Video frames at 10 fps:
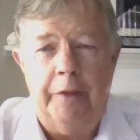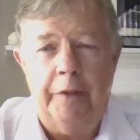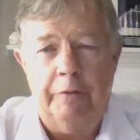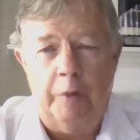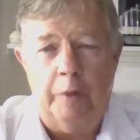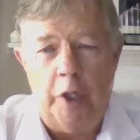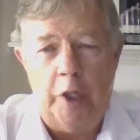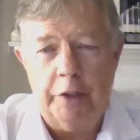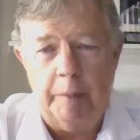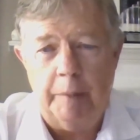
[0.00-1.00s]
from
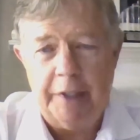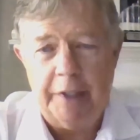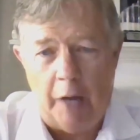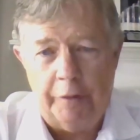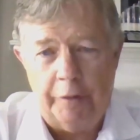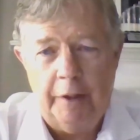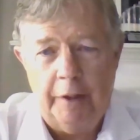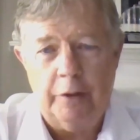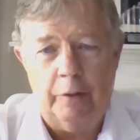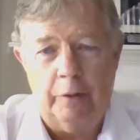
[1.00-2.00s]
what used to be south.
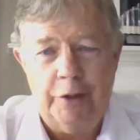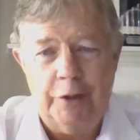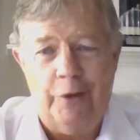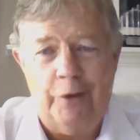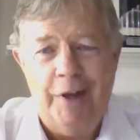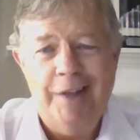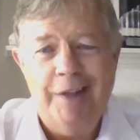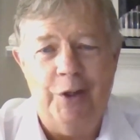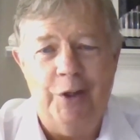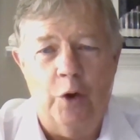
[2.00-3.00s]
So
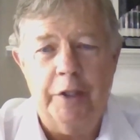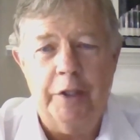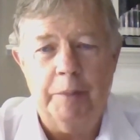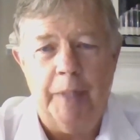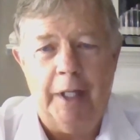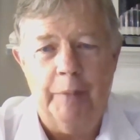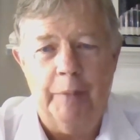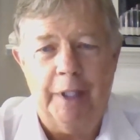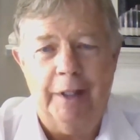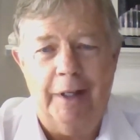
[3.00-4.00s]
the north is
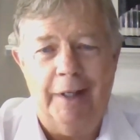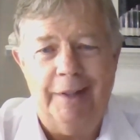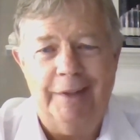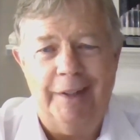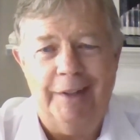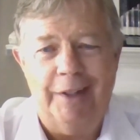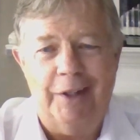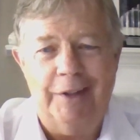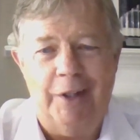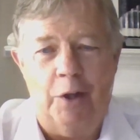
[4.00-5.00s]
becoming
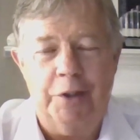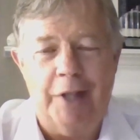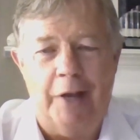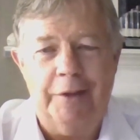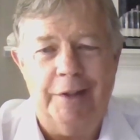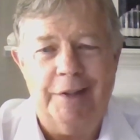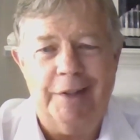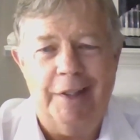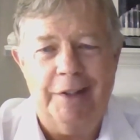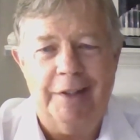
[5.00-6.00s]
the old south
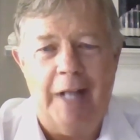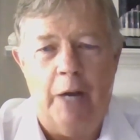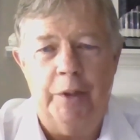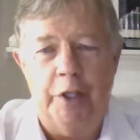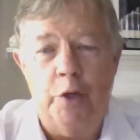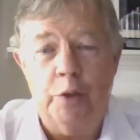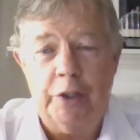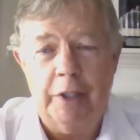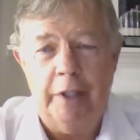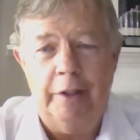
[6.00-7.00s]
is now in the
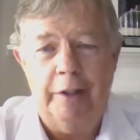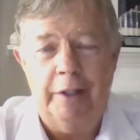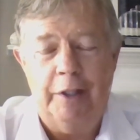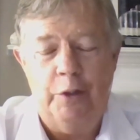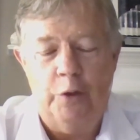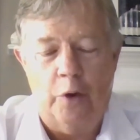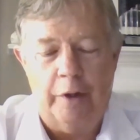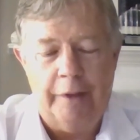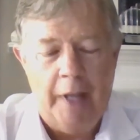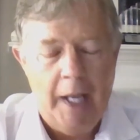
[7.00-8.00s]
new
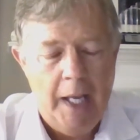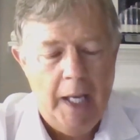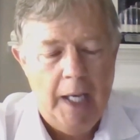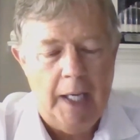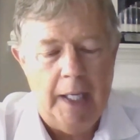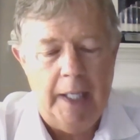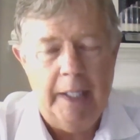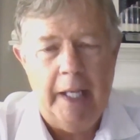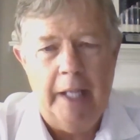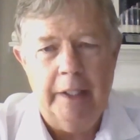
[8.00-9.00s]
north.
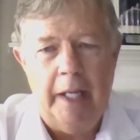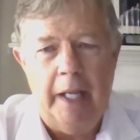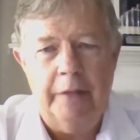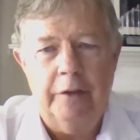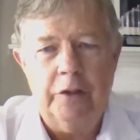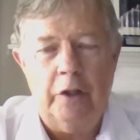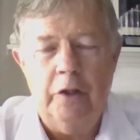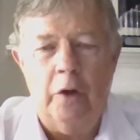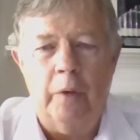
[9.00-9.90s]
And so you don't